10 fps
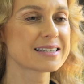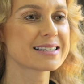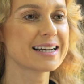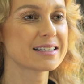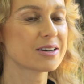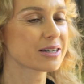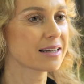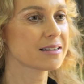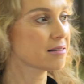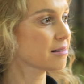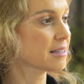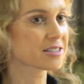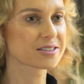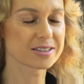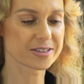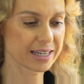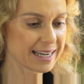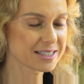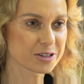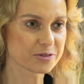decided, okay, let's
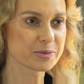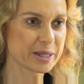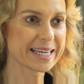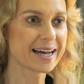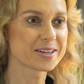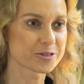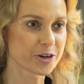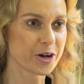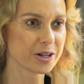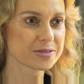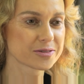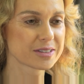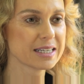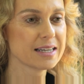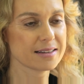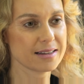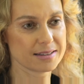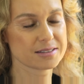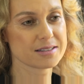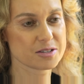create sort of a piano roll
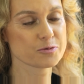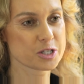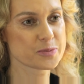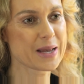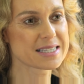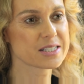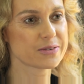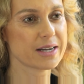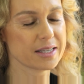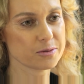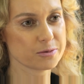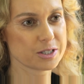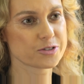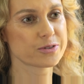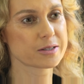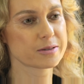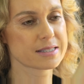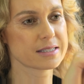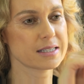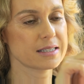that would specify which
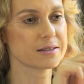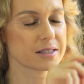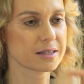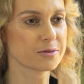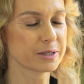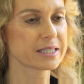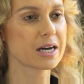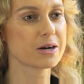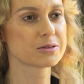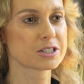frequency we go